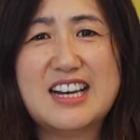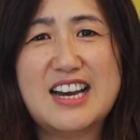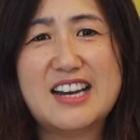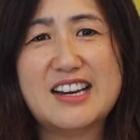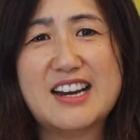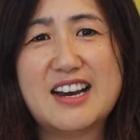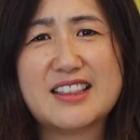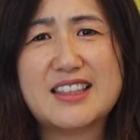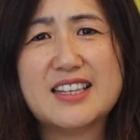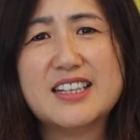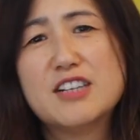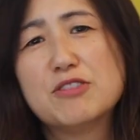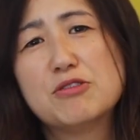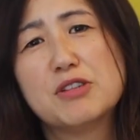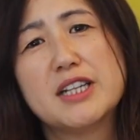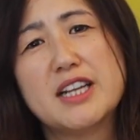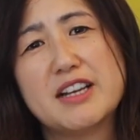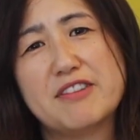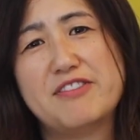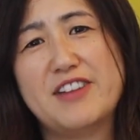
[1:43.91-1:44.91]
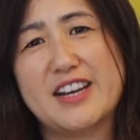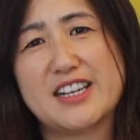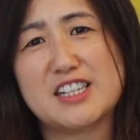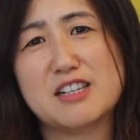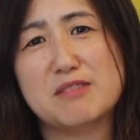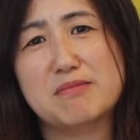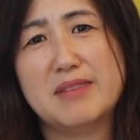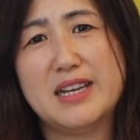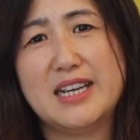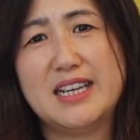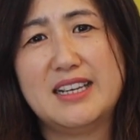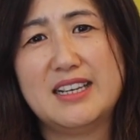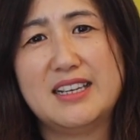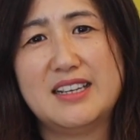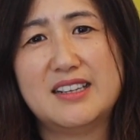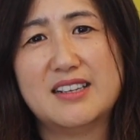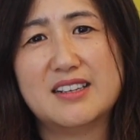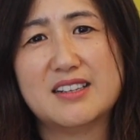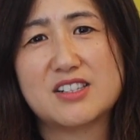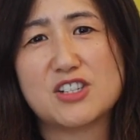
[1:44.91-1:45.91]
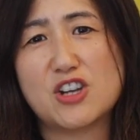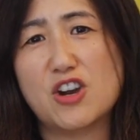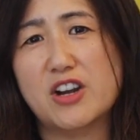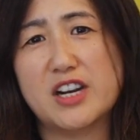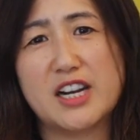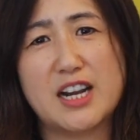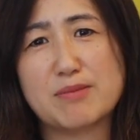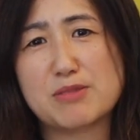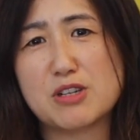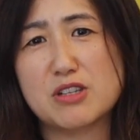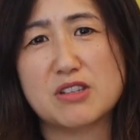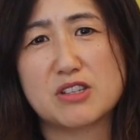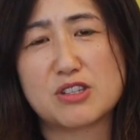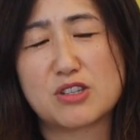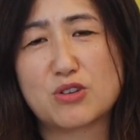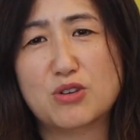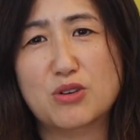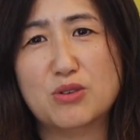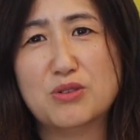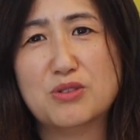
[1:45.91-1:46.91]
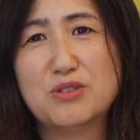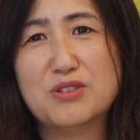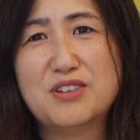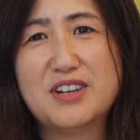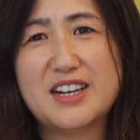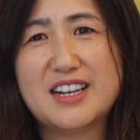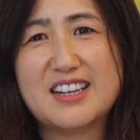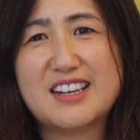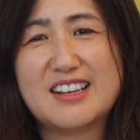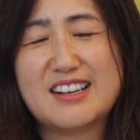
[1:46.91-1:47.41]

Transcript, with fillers: And I think it really affected me turning up to the school